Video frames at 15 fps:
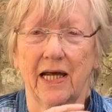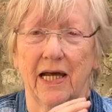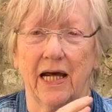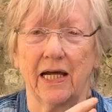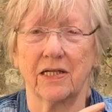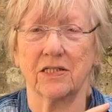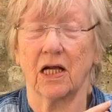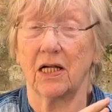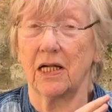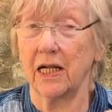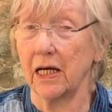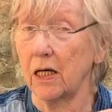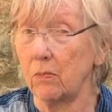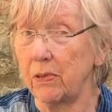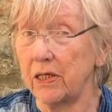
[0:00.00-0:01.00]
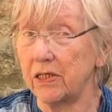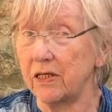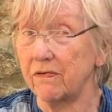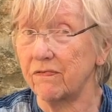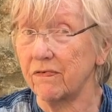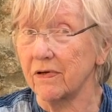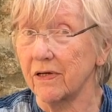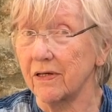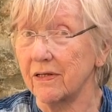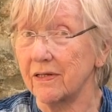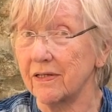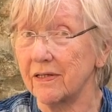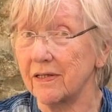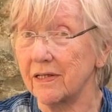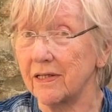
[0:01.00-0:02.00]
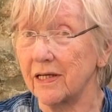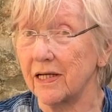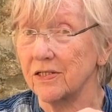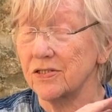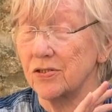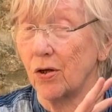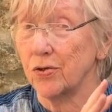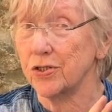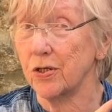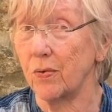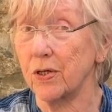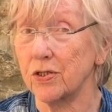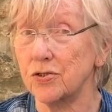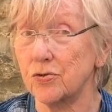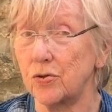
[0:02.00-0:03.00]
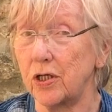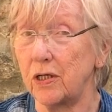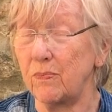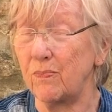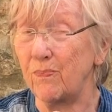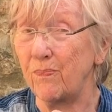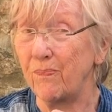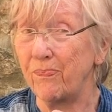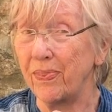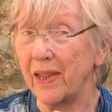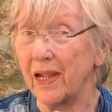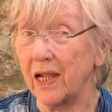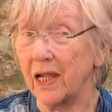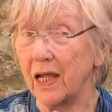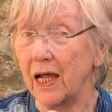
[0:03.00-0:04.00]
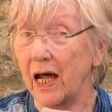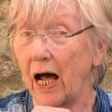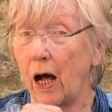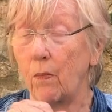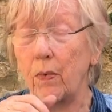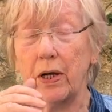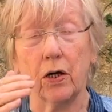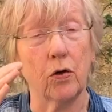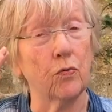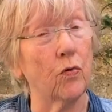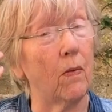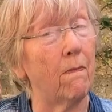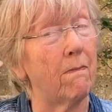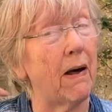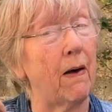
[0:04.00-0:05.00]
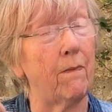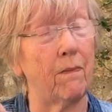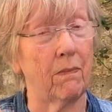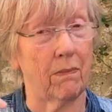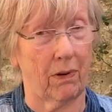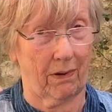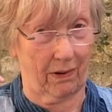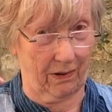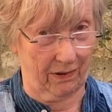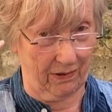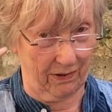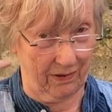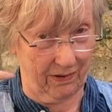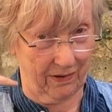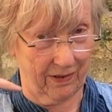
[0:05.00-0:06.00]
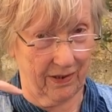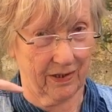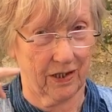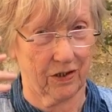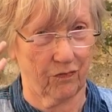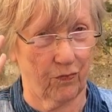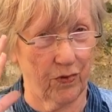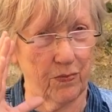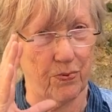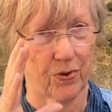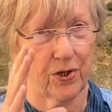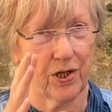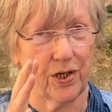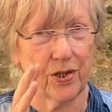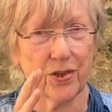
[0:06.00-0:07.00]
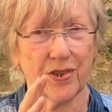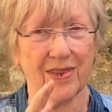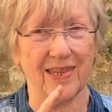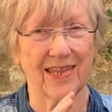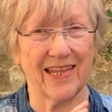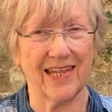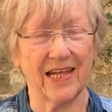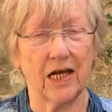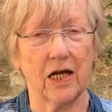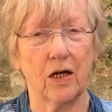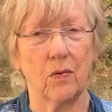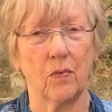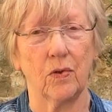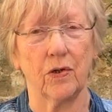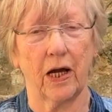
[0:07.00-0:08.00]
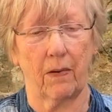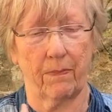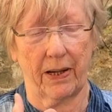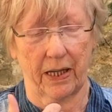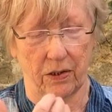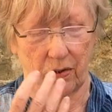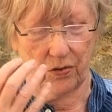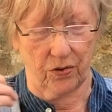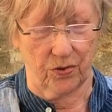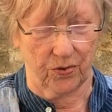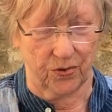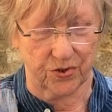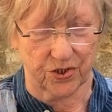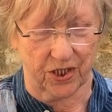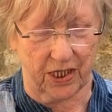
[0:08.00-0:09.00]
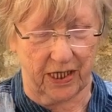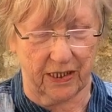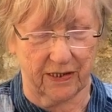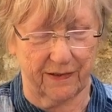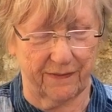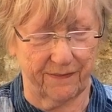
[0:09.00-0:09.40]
It's a little bit different. It's not so extreme. And we can remember that if we breathe, we'll get back on course again.